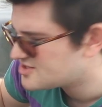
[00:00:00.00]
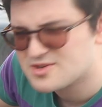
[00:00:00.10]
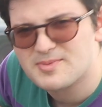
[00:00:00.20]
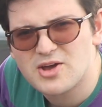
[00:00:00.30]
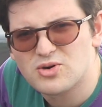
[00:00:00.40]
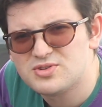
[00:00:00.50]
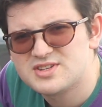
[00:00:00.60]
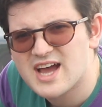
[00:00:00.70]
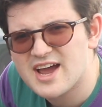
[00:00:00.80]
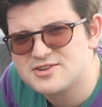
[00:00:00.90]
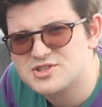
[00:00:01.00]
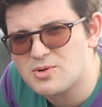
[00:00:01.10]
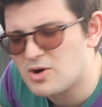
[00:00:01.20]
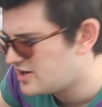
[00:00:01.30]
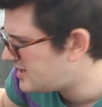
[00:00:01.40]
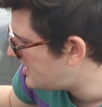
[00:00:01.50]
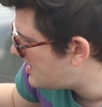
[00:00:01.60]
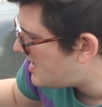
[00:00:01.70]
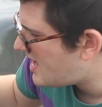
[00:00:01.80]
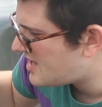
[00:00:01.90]
so my old tyres go on it.
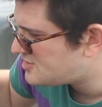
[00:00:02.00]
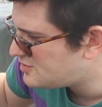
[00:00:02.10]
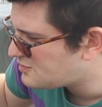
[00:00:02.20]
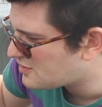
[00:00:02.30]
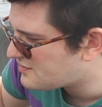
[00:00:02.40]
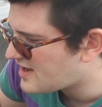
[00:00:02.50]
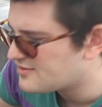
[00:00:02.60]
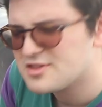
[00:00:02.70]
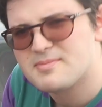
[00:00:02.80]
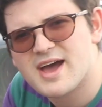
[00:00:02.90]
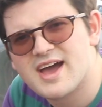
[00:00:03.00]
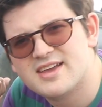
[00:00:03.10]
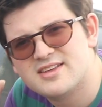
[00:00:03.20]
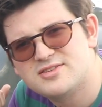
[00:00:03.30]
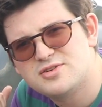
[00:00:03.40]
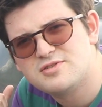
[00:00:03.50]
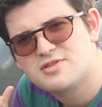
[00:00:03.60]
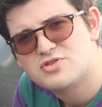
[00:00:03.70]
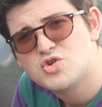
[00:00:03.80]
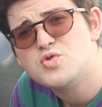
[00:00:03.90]
245 on the back,
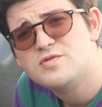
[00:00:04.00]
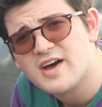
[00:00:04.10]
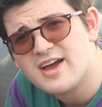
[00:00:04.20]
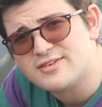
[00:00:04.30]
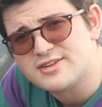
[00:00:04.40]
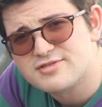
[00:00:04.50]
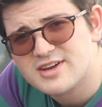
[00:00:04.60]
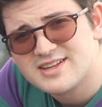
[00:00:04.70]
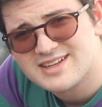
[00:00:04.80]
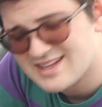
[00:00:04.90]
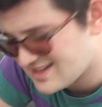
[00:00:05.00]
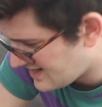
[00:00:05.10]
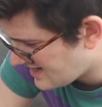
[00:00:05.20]
225 on the front,